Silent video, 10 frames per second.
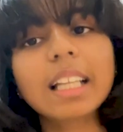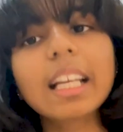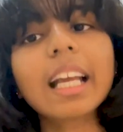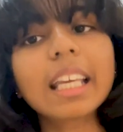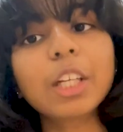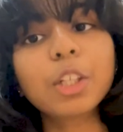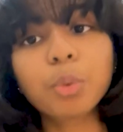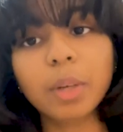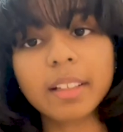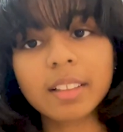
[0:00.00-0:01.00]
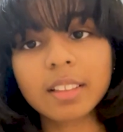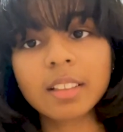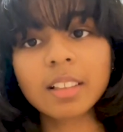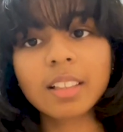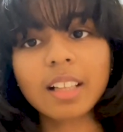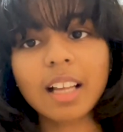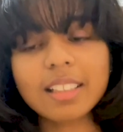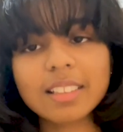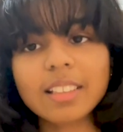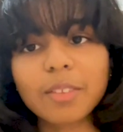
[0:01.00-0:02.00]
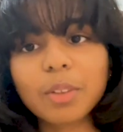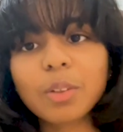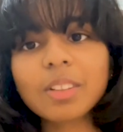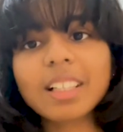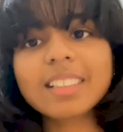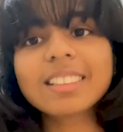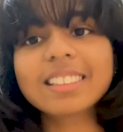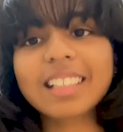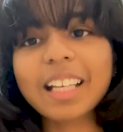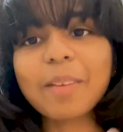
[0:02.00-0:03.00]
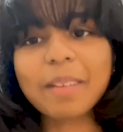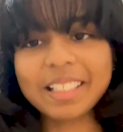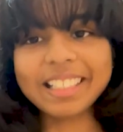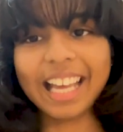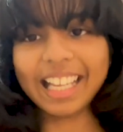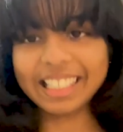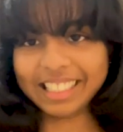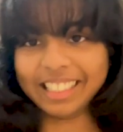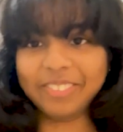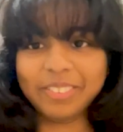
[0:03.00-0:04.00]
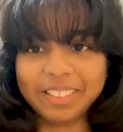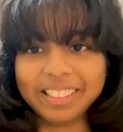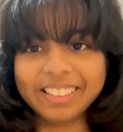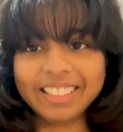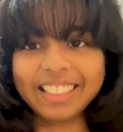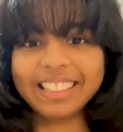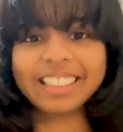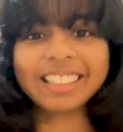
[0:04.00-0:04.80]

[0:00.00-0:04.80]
Like I can do it and stuff. That's like a mentality for us, right?